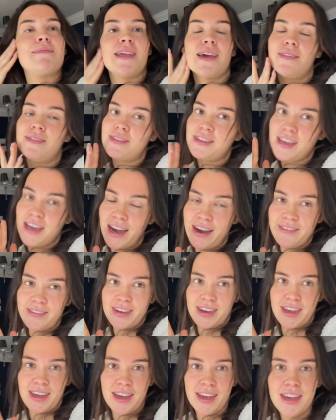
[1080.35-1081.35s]
definitely having
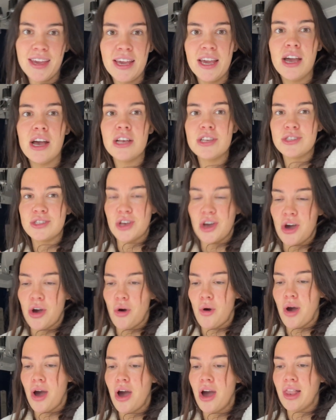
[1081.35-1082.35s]
it.
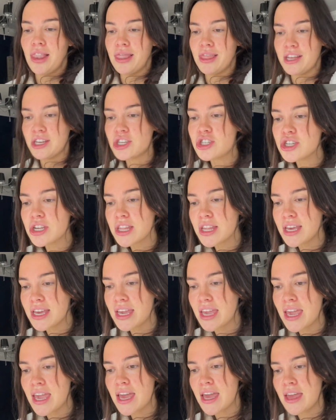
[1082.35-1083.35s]
So
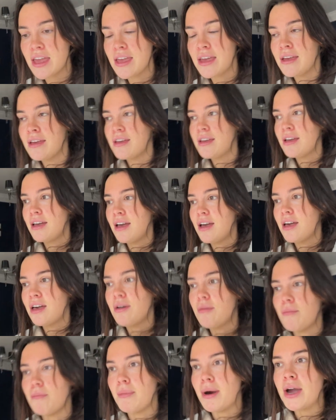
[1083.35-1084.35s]
literally
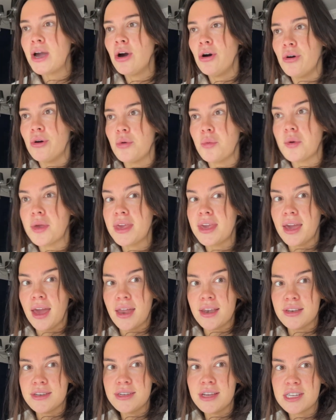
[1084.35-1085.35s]
my whole
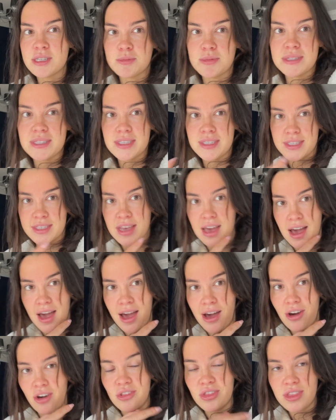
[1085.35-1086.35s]
weekend has been
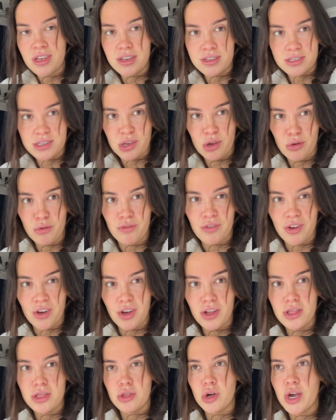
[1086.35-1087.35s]
sat on that
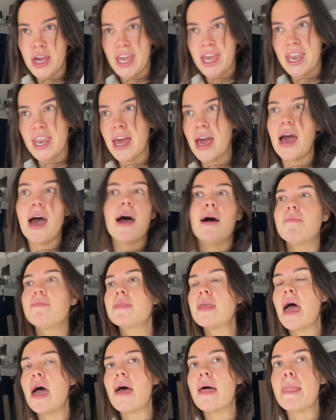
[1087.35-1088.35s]
sofa looking at
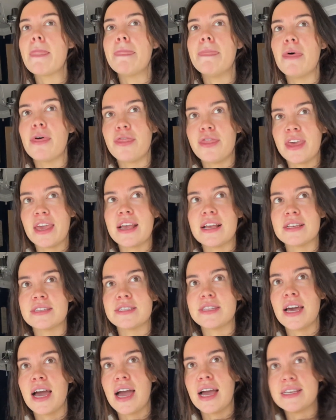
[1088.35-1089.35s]
the things
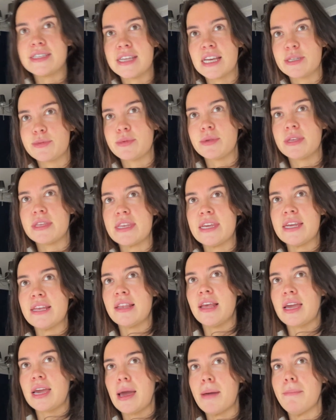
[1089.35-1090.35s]
that I desperately need,
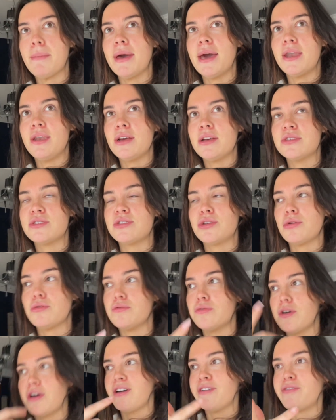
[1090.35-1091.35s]
like a bed, a
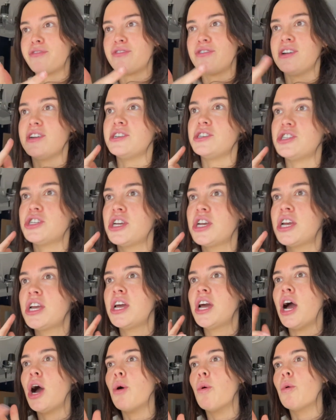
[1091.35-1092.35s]
sofa, a fridge,
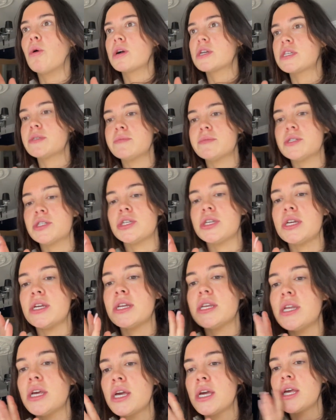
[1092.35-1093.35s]
a washing
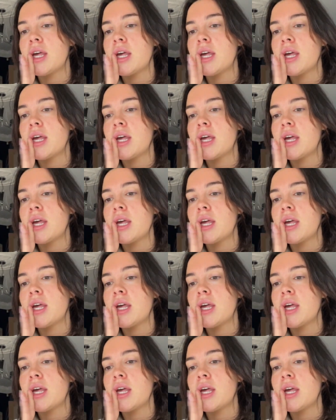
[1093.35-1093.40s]
machine.